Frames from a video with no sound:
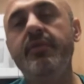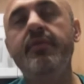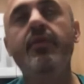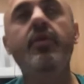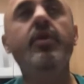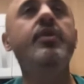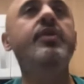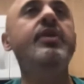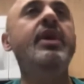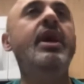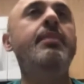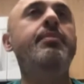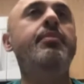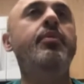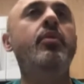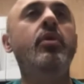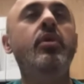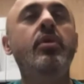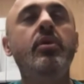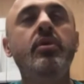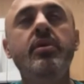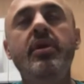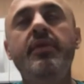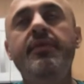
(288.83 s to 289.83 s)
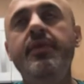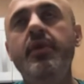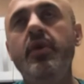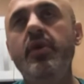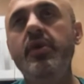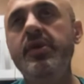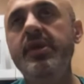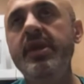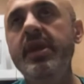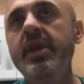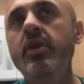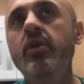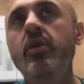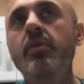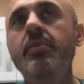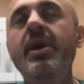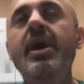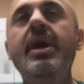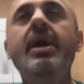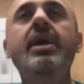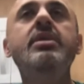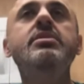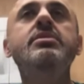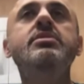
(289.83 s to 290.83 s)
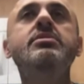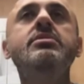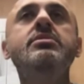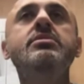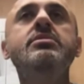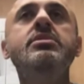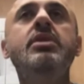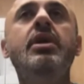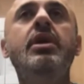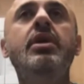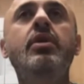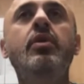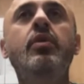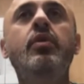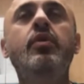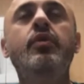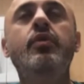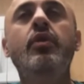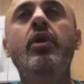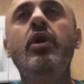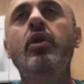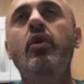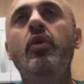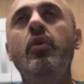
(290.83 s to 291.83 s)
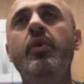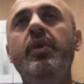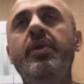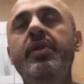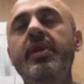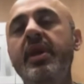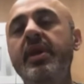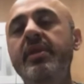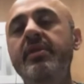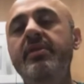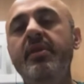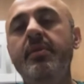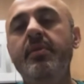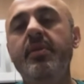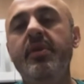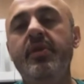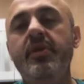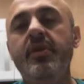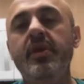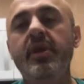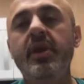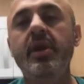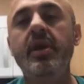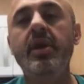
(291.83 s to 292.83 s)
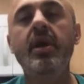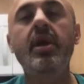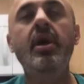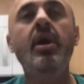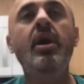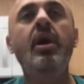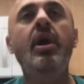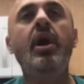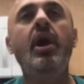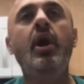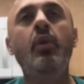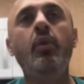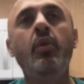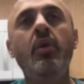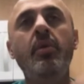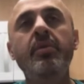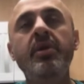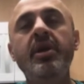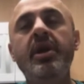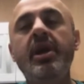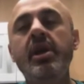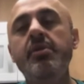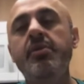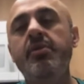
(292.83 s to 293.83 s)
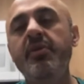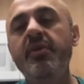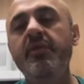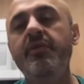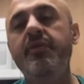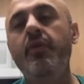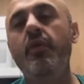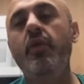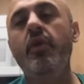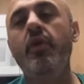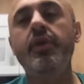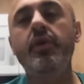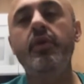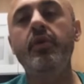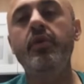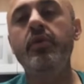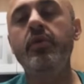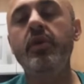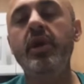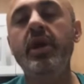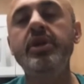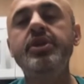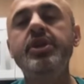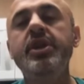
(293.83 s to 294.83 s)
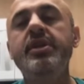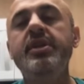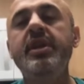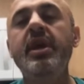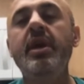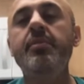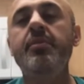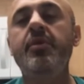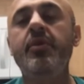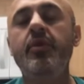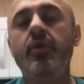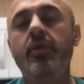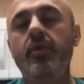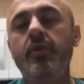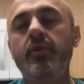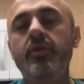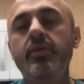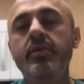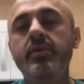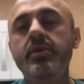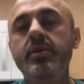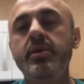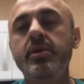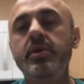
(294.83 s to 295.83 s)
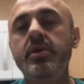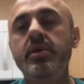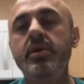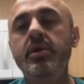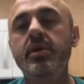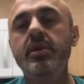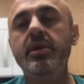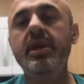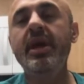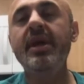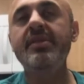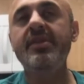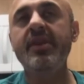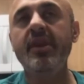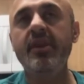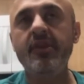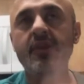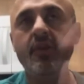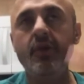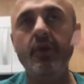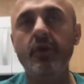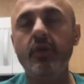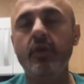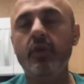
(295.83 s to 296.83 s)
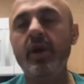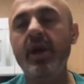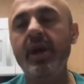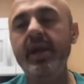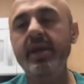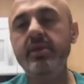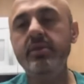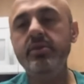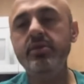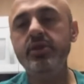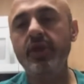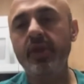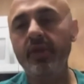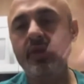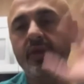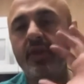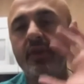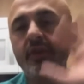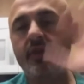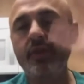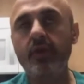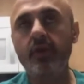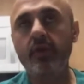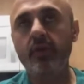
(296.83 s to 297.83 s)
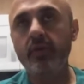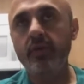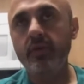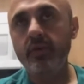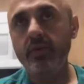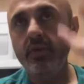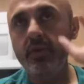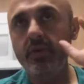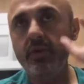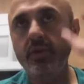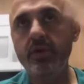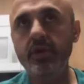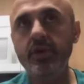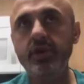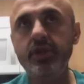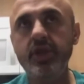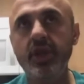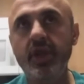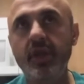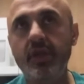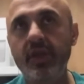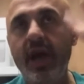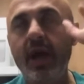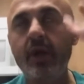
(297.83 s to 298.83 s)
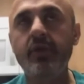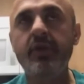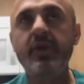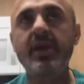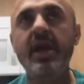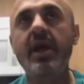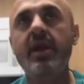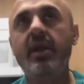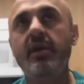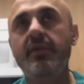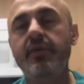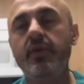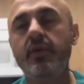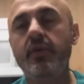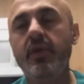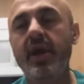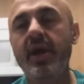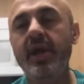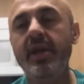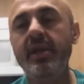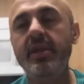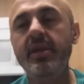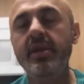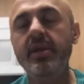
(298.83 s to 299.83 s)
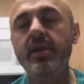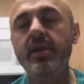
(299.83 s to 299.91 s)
For example, if you're a single man and you struggle with intimacy, a woman comes before you and she tempts you. That's external, right? She's external. She's outside of you, right?